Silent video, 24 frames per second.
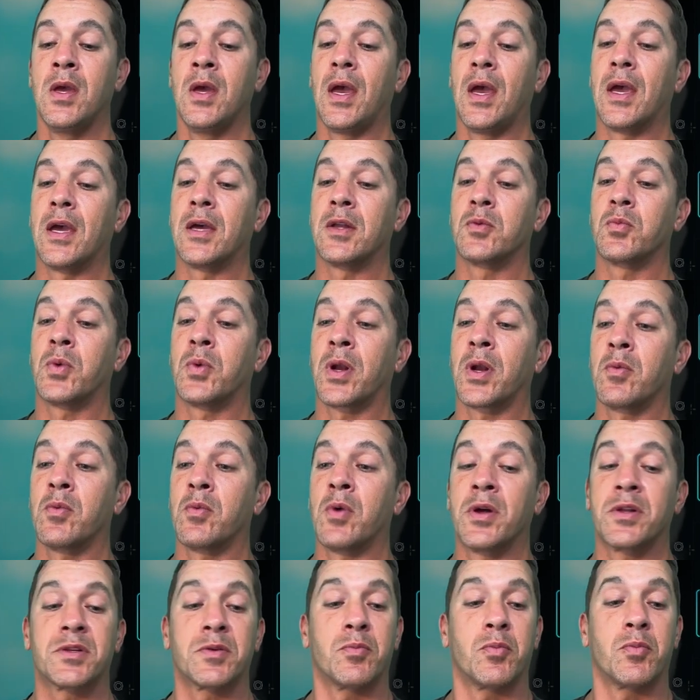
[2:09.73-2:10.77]
And what I
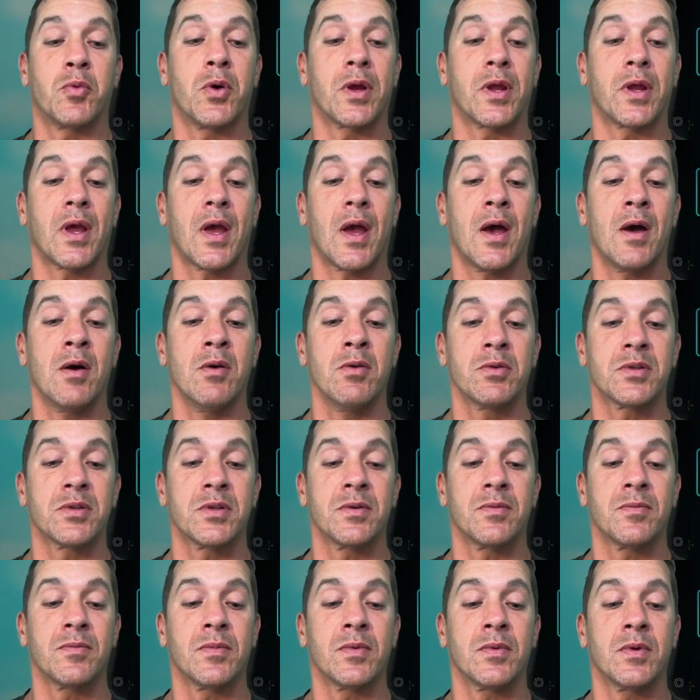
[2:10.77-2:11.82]
want to point out
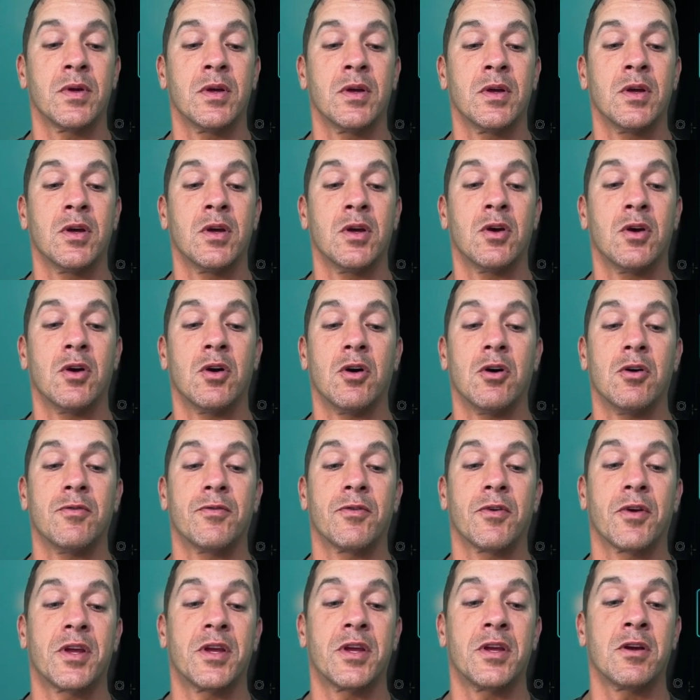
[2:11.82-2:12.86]

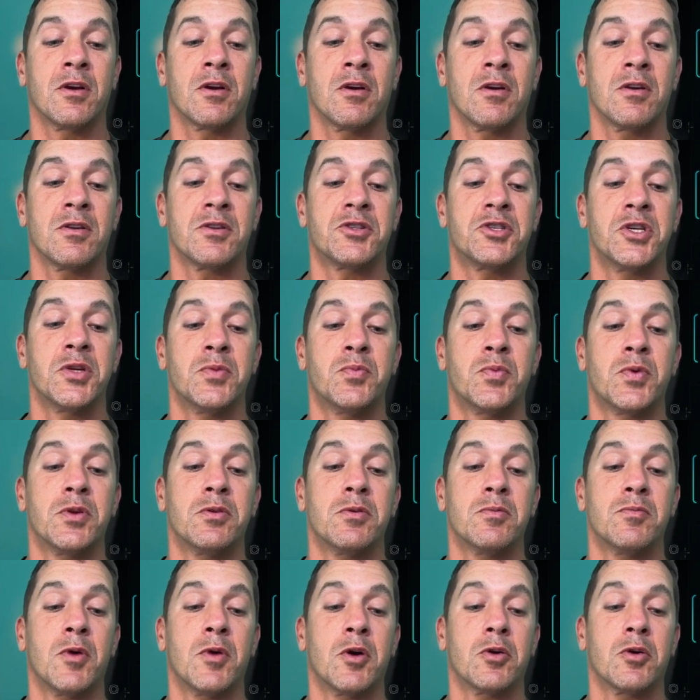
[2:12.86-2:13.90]
over here,
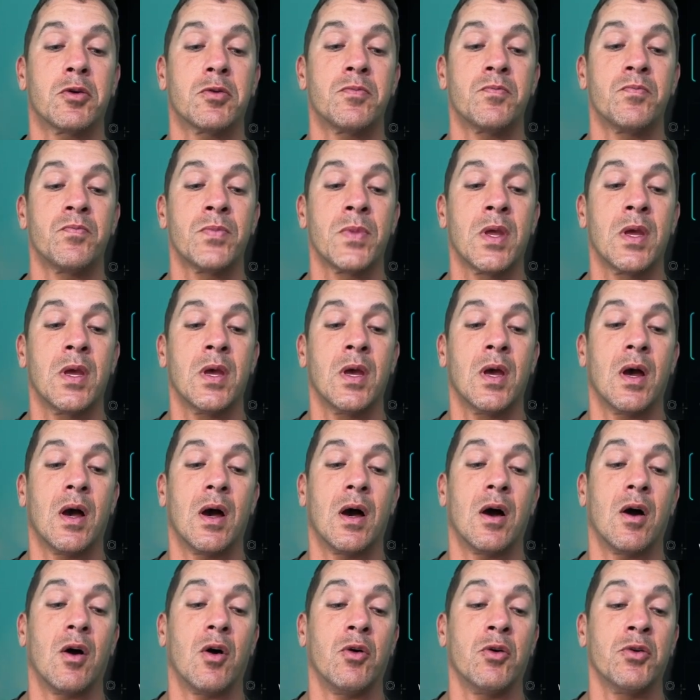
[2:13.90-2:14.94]
GPU mode,
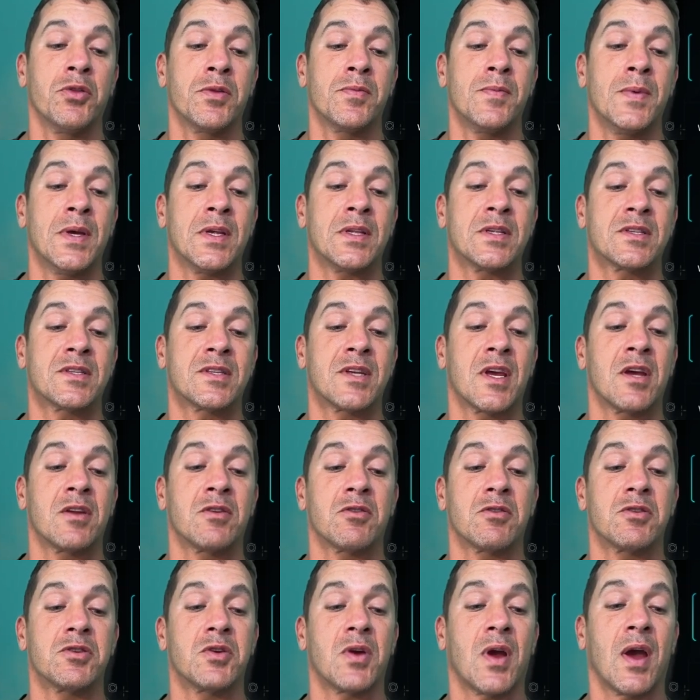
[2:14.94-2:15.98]
uh, ultimate and
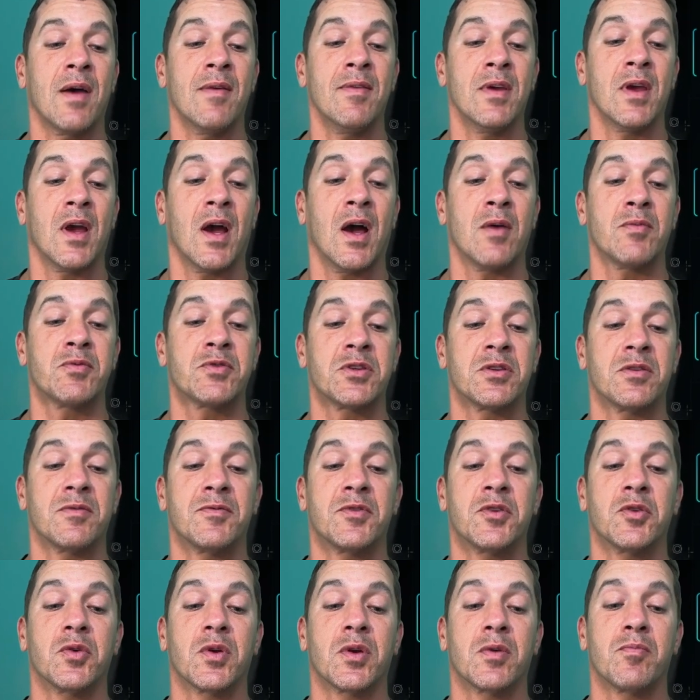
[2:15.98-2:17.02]
standard, you have the option of
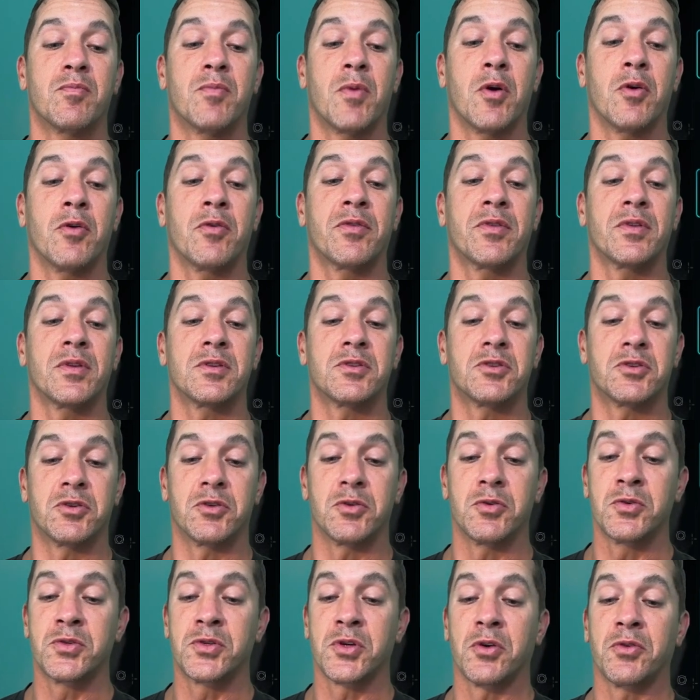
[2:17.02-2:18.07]
doing both.
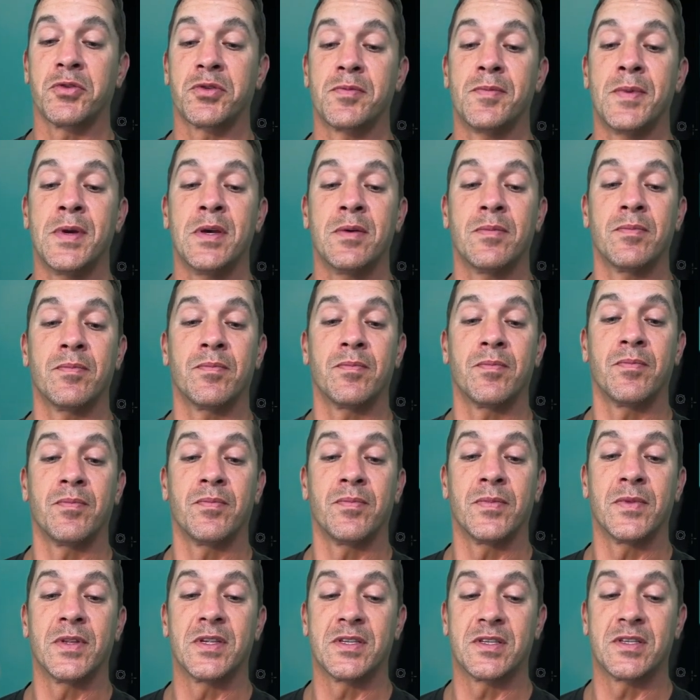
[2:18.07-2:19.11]
Choose ultimate,
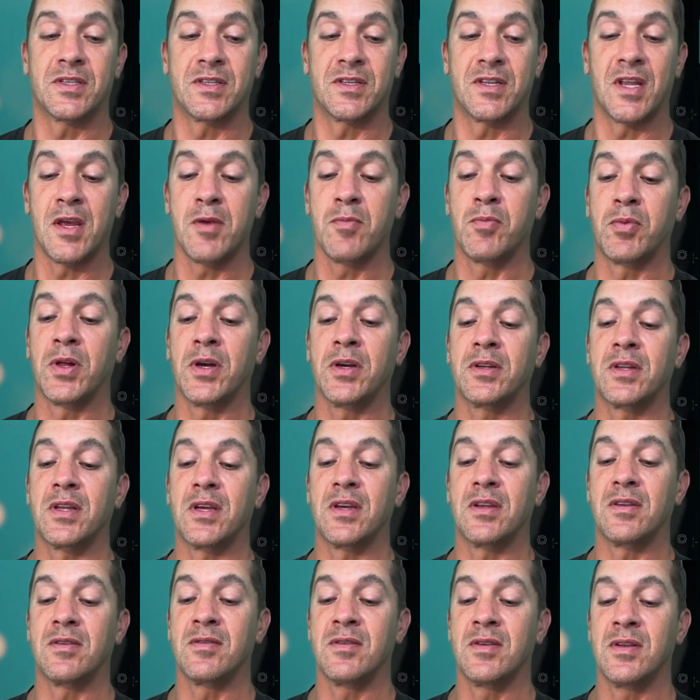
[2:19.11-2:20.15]
stay plugged
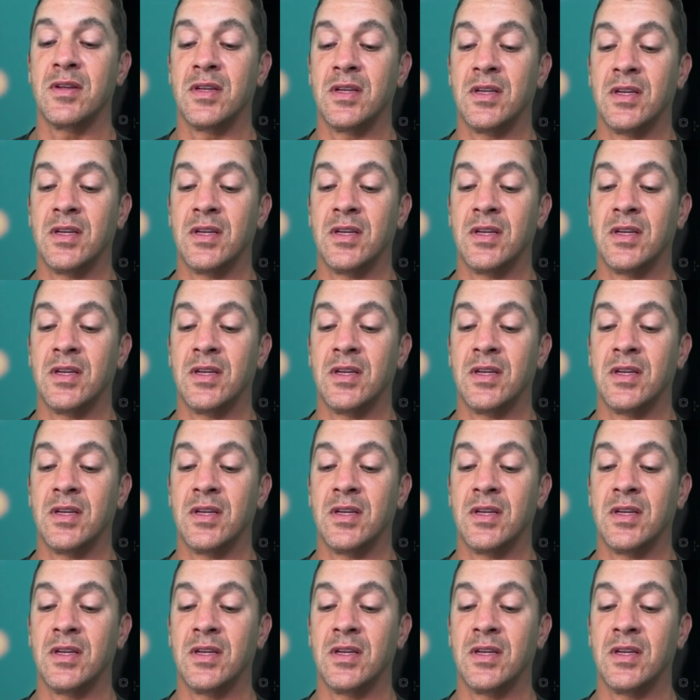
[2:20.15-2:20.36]
in,